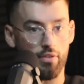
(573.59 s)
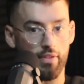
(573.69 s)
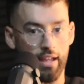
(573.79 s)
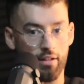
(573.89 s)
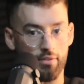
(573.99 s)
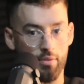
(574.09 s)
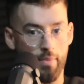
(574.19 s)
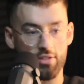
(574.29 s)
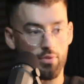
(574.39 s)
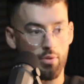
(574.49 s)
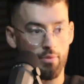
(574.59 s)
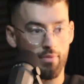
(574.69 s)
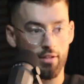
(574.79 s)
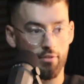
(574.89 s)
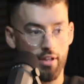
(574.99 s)
like, they might as well quit
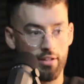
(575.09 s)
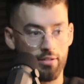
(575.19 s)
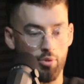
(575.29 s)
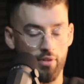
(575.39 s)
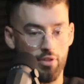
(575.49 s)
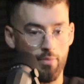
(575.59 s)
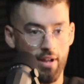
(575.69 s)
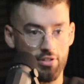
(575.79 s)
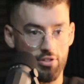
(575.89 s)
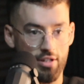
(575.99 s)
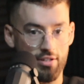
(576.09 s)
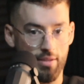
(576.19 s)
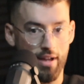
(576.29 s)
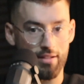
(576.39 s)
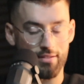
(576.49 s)
while they're ahead. But if you manage to change their
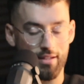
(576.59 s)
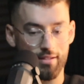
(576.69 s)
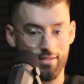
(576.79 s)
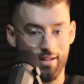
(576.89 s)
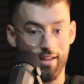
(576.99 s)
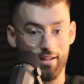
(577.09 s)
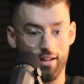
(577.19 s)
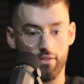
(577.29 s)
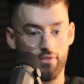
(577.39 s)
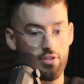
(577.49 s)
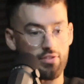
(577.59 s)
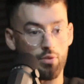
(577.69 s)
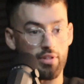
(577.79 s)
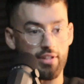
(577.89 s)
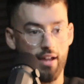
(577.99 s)
mindset slightly, like the first few
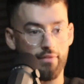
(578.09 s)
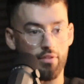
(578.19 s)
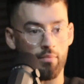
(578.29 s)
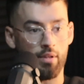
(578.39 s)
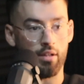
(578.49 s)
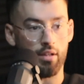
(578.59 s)
weeks you have them,